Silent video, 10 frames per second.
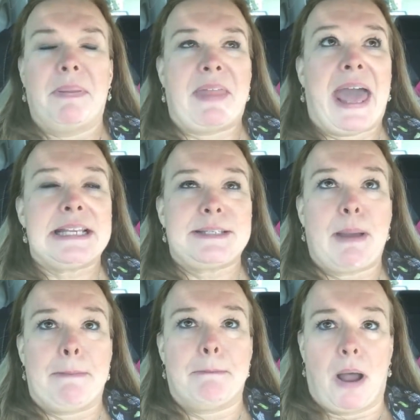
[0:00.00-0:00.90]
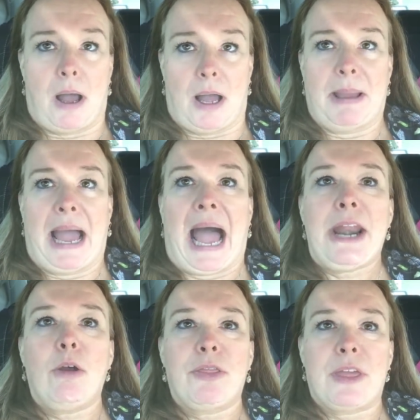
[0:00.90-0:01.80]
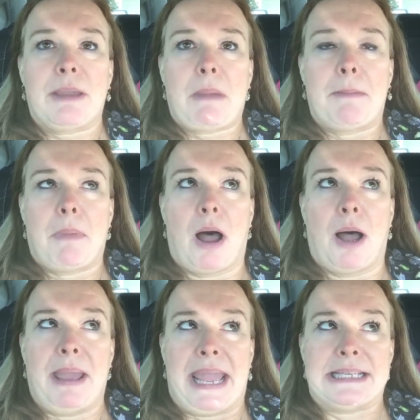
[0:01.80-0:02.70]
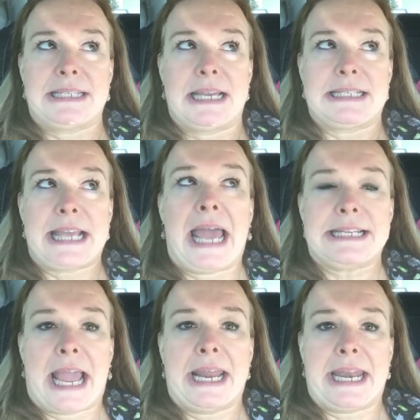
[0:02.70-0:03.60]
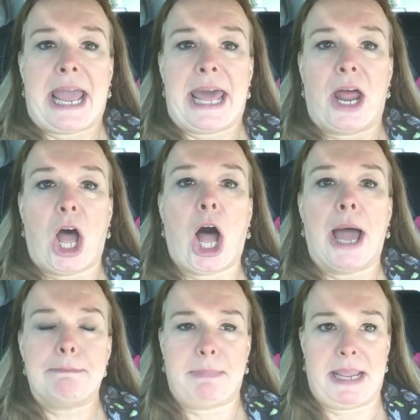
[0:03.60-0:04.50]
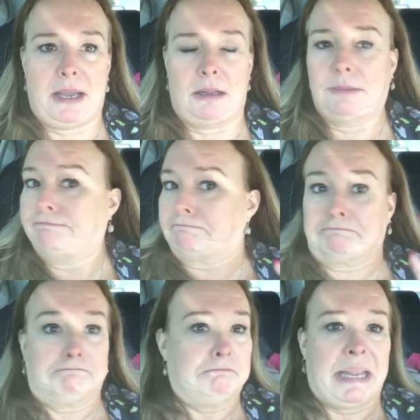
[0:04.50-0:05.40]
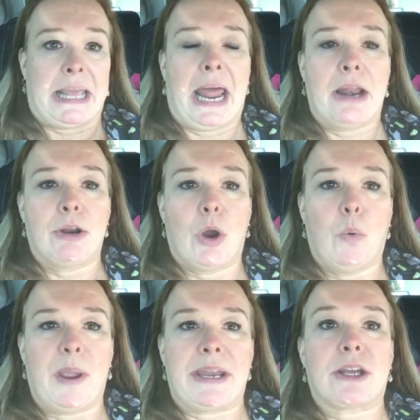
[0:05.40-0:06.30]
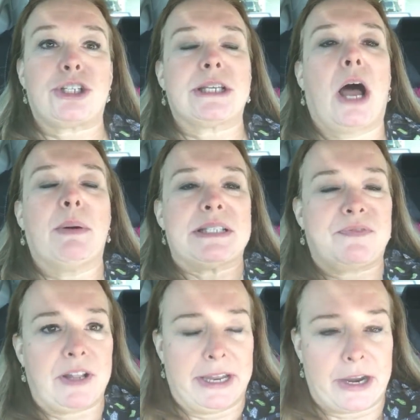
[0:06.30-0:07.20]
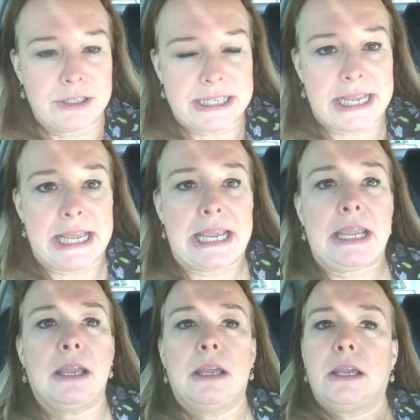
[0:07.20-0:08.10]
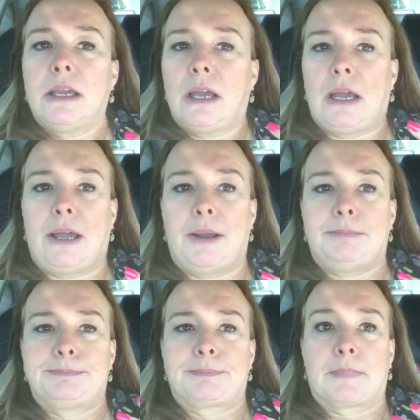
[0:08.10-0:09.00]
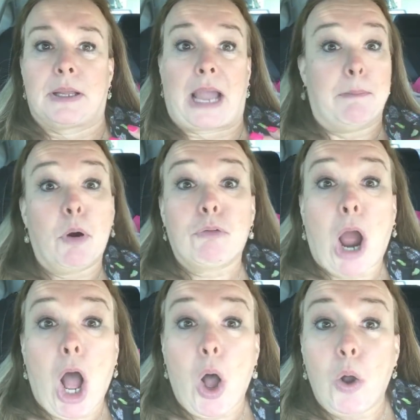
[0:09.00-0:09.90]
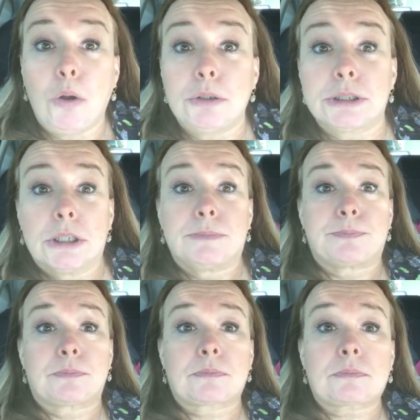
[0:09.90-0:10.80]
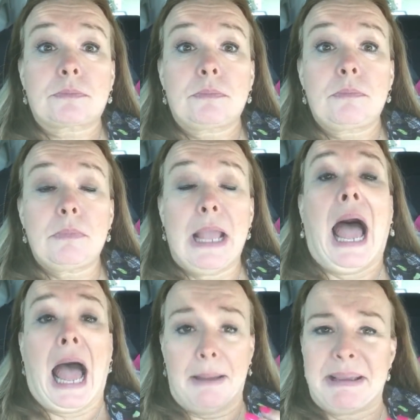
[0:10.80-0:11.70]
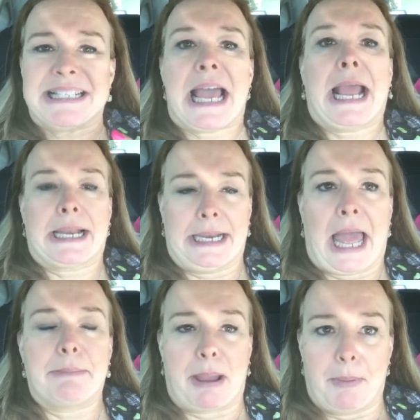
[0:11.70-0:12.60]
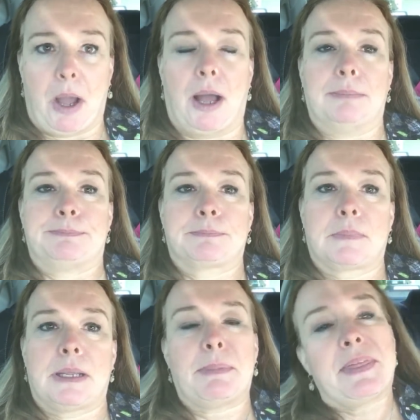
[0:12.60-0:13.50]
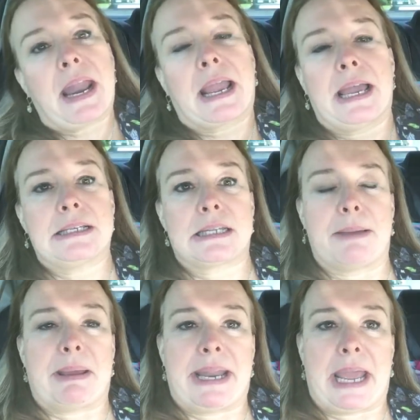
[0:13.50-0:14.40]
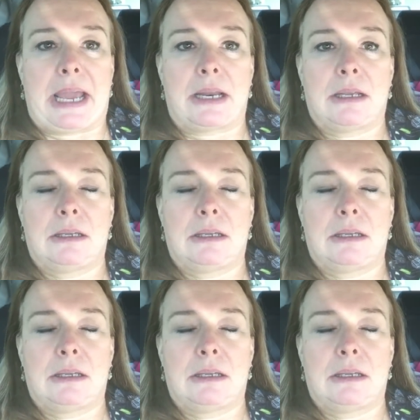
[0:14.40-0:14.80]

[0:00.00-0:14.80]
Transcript: That is my mom. I don't think my mom has sat down and had a hot meal. And I don't know when, because she's always filling her tea. Got more rolls. I'm exactly like my mom. But then I cuss like my dad.